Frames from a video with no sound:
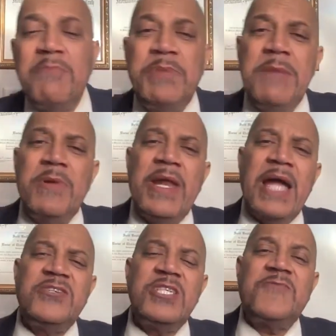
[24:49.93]
people are
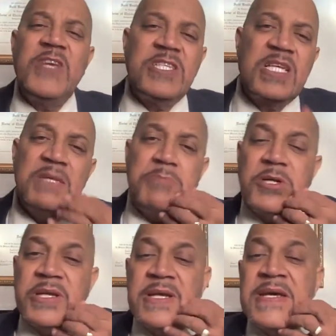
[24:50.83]
not just physically
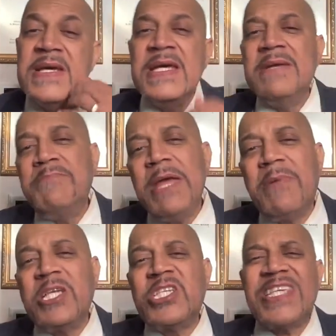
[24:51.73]
bullying.
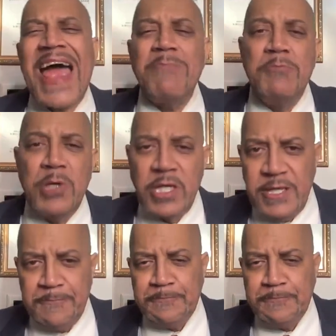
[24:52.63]
People are cyberbullying.